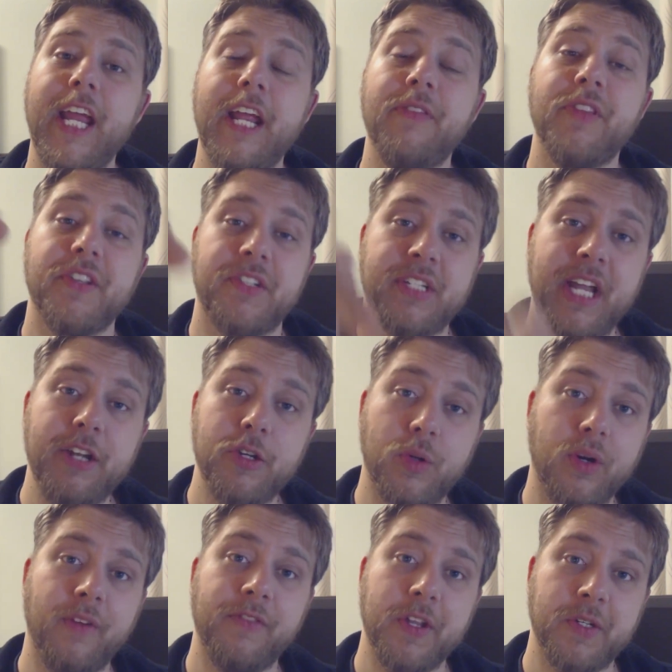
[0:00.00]
In the
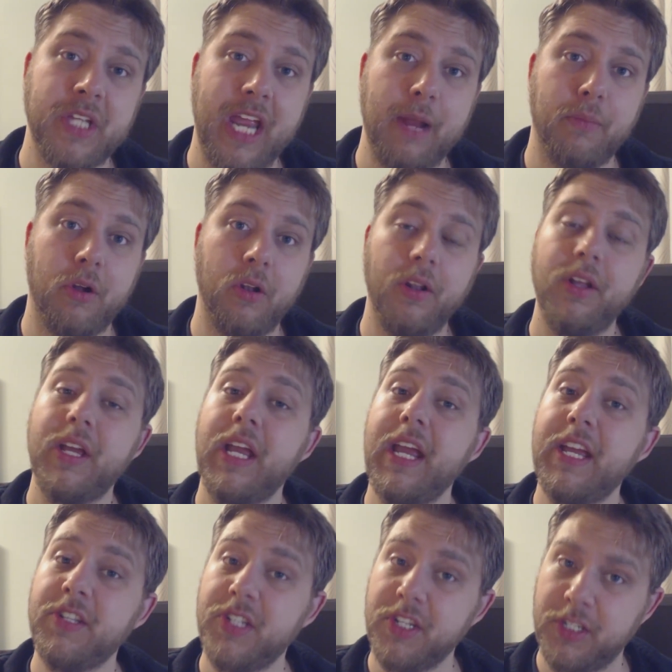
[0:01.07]
center of the table
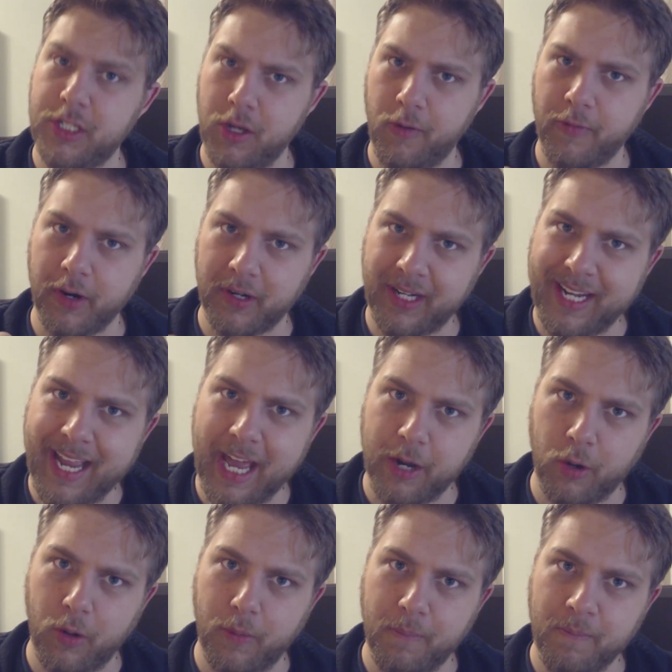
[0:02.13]
is a silver
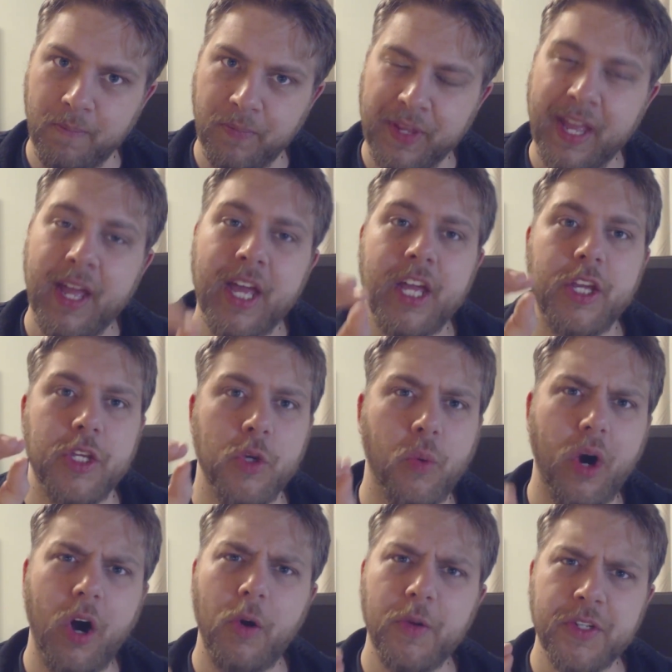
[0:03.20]
kettle. You
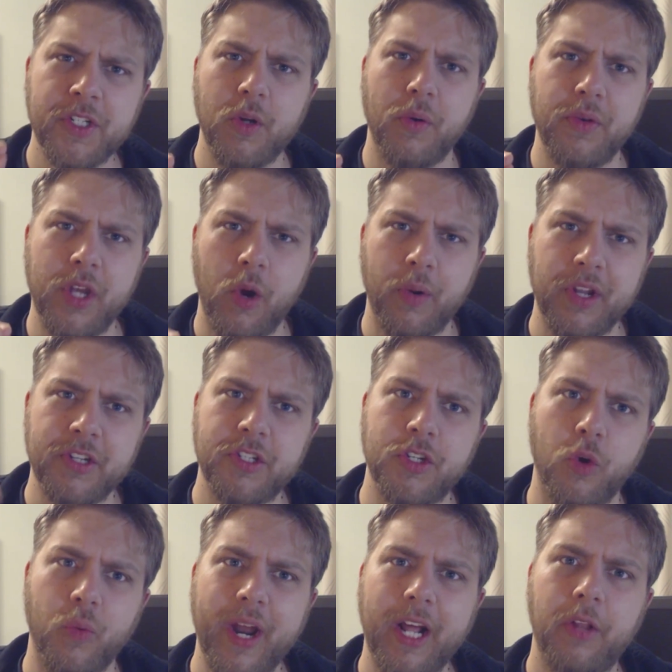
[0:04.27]
also notice
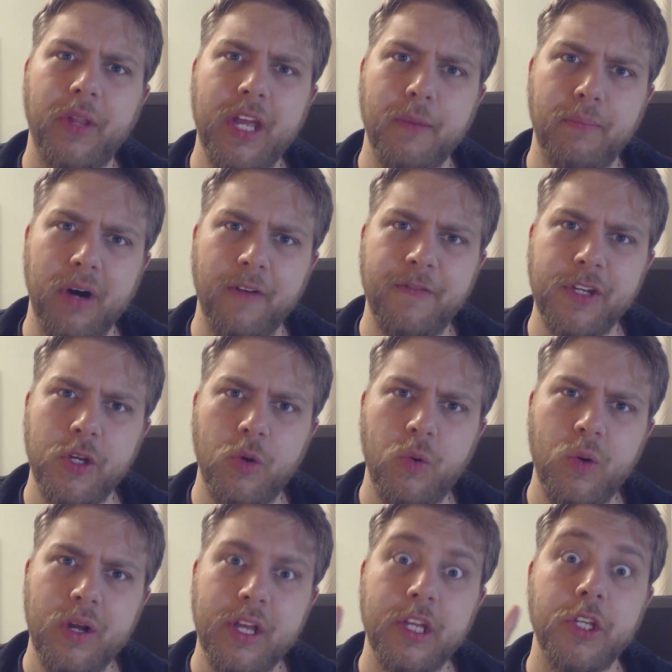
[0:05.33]
directly above
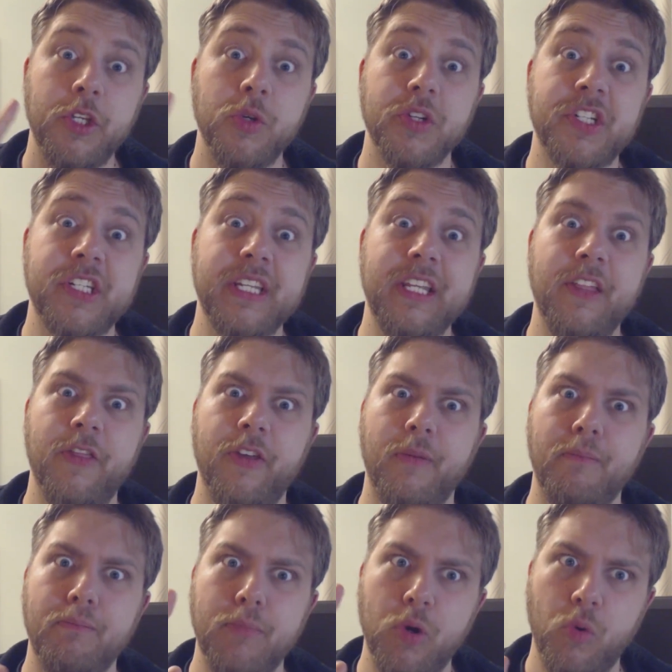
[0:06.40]
you, you see the
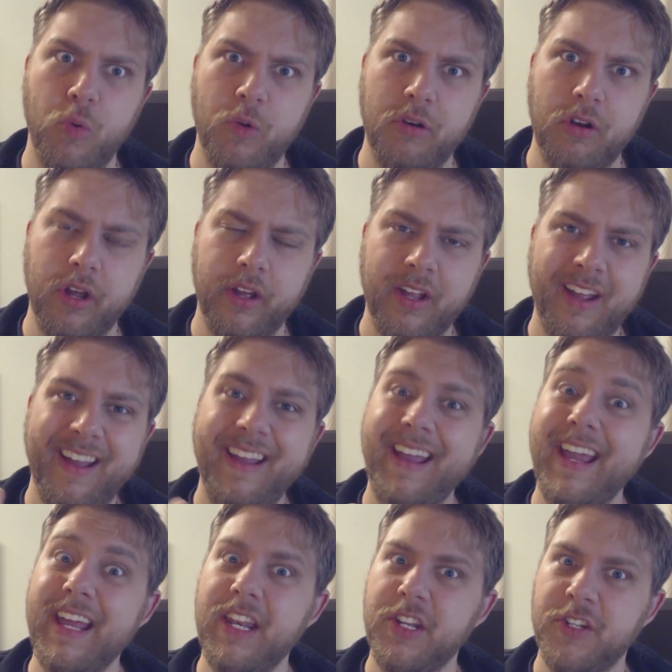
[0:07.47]
moon.
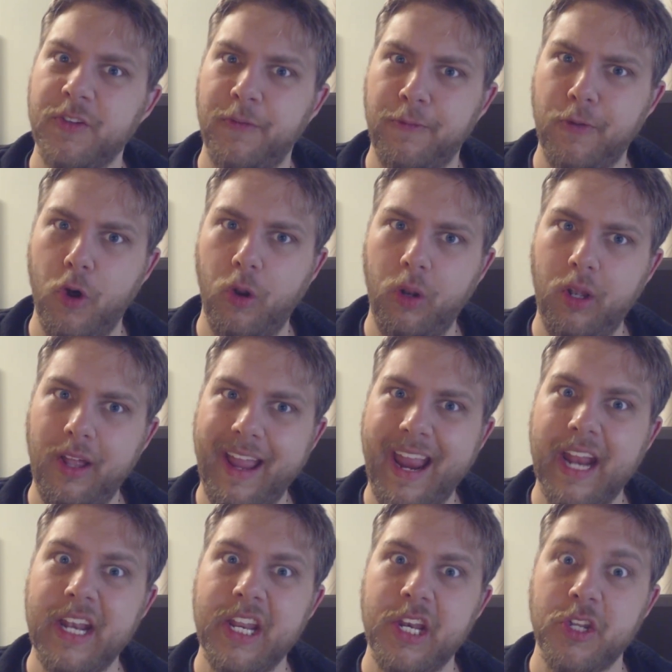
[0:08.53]
It is full
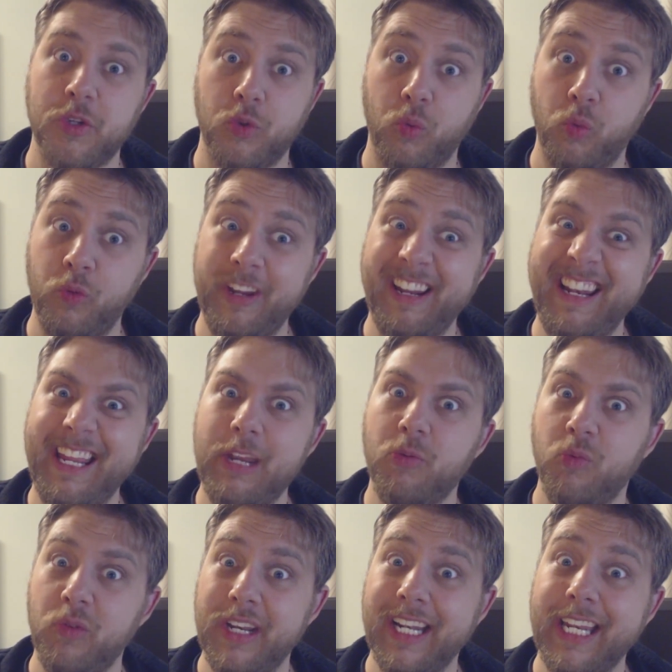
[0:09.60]
and it is really,
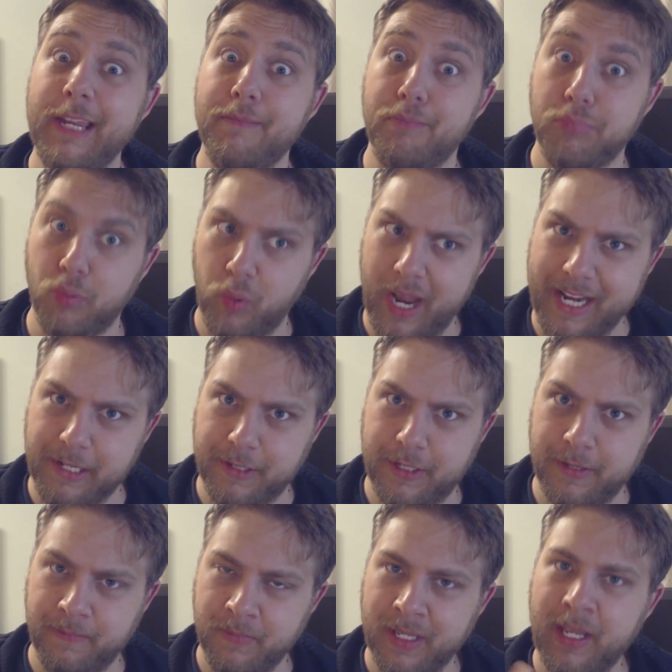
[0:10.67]
really
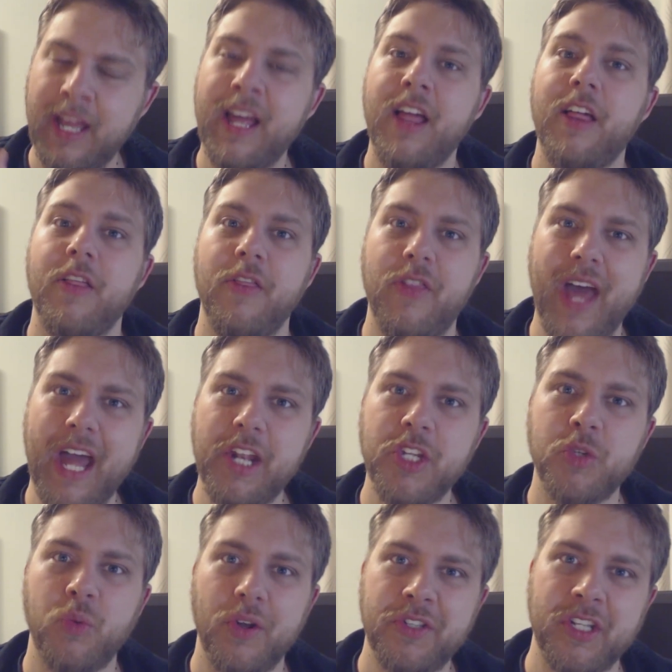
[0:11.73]
bright. That
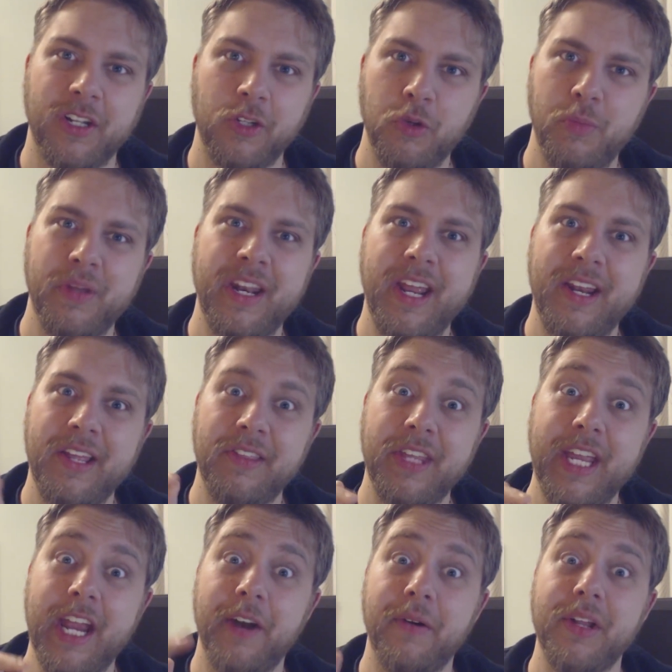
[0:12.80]
is what's illuminating
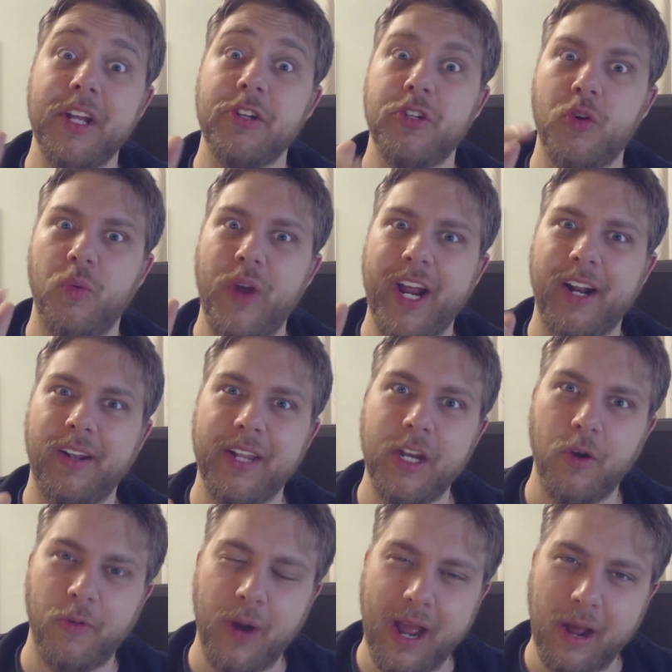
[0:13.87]
the area directly
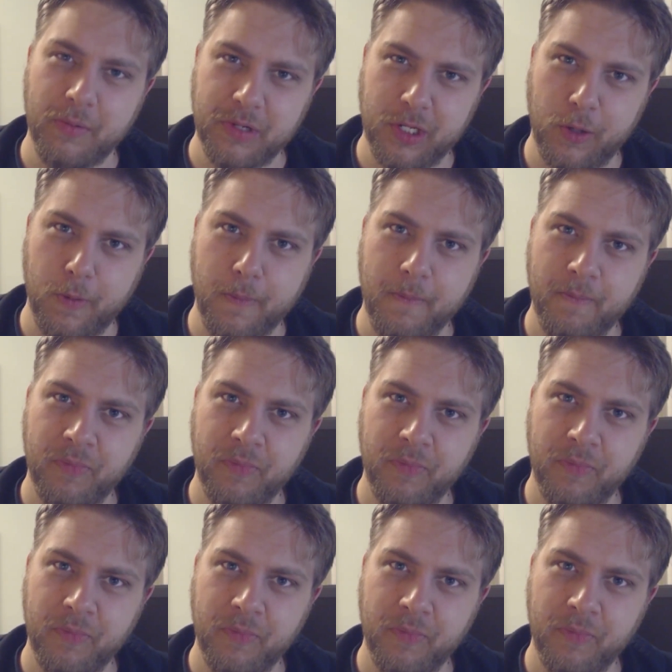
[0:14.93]
around you.